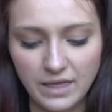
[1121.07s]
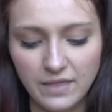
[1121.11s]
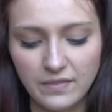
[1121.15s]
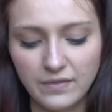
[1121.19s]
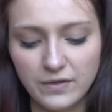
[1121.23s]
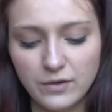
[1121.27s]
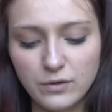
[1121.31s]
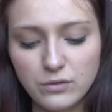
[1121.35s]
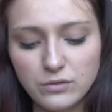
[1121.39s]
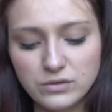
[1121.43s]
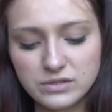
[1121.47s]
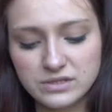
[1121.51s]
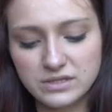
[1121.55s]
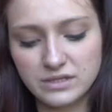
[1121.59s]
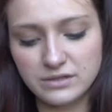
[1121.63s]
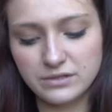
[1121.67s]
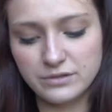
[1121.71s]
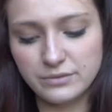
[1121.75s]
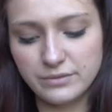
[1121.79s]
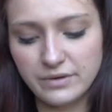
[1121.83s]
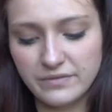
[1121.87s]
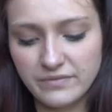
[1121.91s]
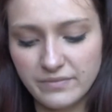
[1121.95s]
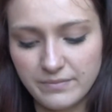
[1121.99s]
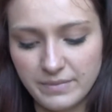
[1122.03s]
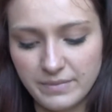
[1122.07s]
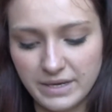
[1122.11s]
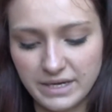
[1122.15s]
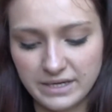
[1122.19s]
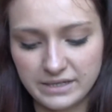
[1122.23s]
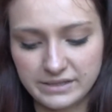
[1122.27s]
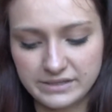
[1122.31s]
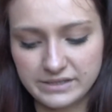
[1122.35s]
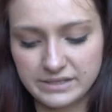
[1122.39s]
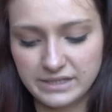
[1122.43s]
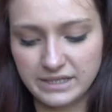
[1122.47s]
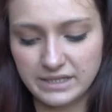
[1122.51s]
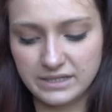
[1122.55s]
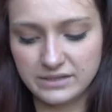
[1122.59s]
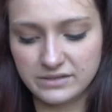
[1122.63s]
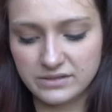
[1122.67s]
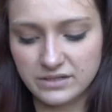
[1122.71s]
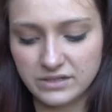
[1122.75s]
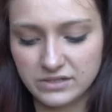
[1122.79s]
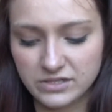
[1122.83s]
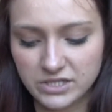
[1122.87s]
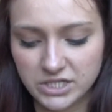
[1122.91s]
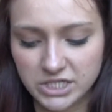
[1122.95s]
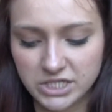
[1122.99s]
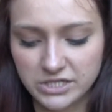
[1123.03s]
They also do other magazines
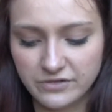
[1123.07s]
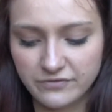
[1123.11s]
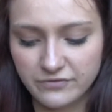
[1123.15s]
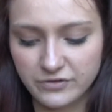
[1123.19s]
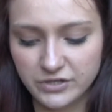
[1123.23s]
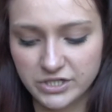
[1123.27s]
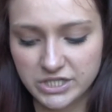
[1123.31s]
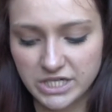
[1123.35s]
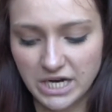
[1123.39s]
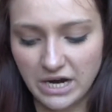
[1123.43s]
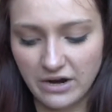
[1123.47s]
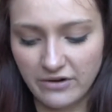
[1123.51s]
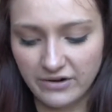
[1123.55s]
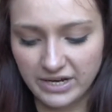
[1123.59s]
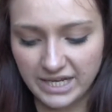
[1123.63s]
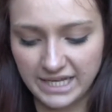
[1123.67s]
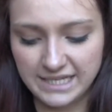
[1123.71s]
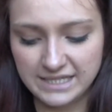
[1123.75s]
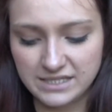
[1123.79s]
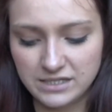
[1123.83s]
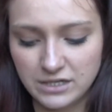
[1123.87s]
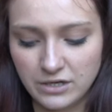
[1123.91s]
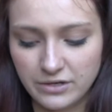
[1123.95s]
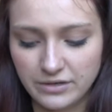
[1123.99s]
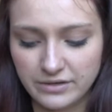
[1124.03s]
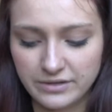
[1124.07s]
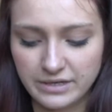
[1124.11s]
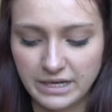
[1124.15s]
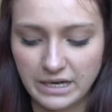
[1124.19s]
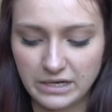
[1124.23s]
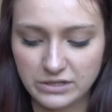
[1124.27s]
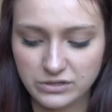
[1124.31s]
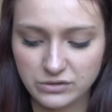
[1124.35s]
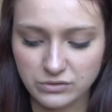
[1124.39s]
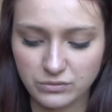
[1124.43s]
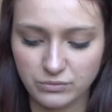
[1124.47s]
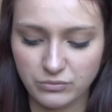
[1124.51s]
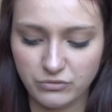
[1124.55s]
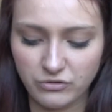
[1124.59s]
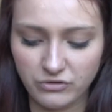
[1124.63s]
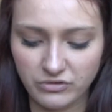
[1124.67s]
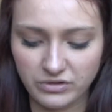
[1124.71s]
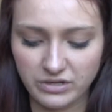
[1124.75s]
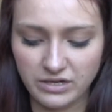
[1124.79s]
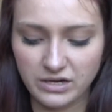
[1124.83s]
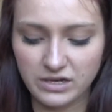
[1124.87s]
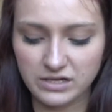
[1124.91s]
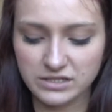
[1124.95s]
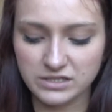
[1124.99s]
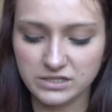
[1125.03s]
such as for charities, national
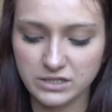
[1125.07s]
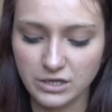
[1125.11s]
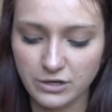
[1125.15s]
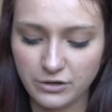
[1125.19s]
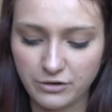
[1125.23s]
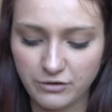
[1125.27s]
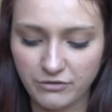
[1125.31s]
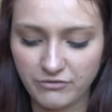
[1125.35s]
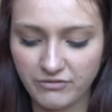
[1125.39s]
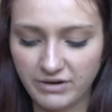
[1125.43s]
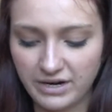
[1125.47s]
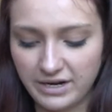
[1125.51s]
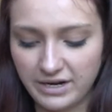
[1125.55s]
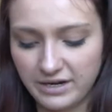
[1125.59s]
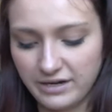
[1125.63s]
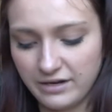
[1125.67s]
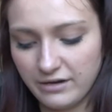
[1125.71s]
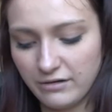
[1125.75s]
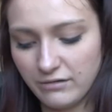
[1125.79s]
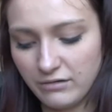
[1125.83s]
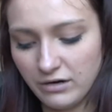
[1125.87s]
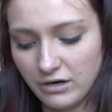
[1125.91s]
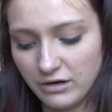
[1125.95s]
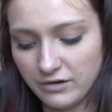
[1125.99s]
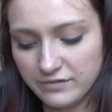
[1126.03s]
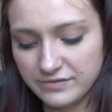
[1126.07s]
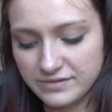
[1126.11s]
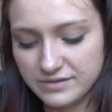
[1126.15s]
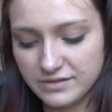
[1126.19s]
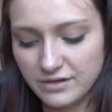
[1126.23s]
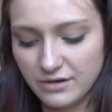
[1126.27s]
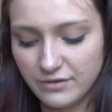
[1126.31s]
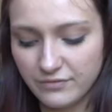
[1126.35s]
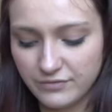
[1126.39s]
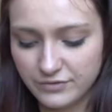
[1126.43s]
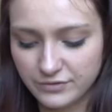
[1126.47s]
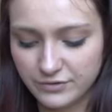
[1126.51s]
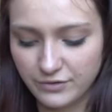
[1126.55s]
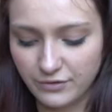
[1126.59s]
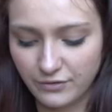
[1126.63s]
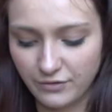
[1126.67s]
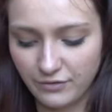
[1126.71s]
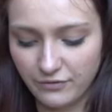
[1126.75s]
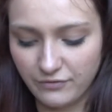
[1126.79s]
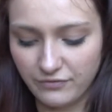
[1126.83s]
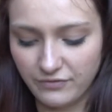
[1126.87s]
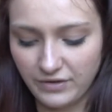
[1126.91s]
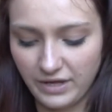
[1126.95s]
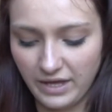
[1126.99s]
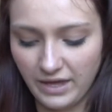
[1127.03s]
broadcast, local radio, lifestyle,
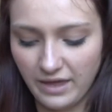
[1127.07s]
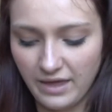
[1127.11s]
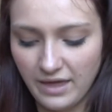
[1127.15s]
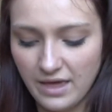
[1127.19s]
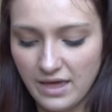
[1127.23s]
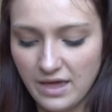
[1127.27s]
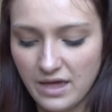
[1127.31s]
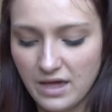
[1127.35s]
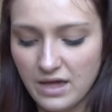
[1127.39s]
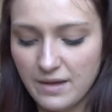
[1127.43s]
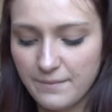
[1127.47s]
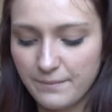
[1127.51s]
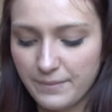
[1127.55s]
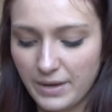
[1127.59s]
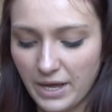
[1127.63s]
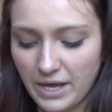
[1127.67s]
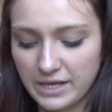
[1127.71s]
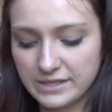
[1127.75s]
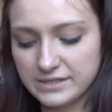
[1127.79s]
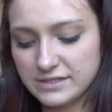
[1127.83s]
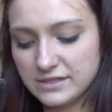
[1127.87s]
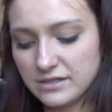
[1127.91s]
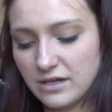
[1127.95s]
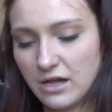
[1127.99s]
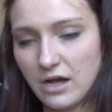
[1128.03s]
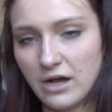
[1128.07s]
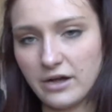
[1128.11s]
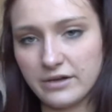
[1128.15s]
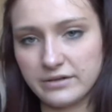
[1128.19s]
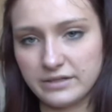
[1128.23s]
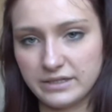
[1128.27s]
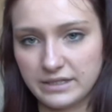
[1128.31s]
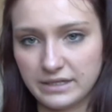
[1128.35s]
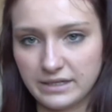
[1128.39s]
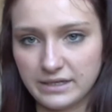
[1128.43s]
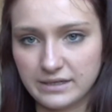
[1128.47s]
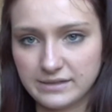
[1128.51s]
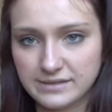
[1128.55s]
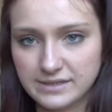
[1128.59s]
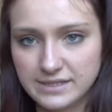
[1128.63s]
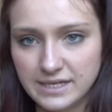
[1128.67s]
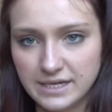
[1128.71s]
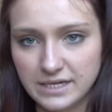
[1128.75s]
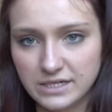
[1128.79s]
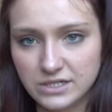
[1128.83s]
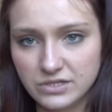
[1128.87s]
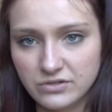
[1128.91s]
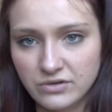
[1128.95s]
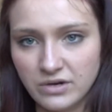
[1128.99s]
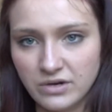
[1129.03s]
photography, pets, gardening,
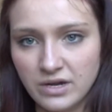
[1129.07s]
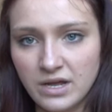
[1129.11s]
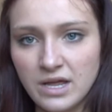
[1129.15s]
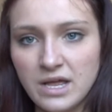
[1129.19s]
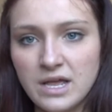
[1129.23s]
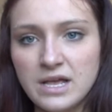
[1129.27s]
etc.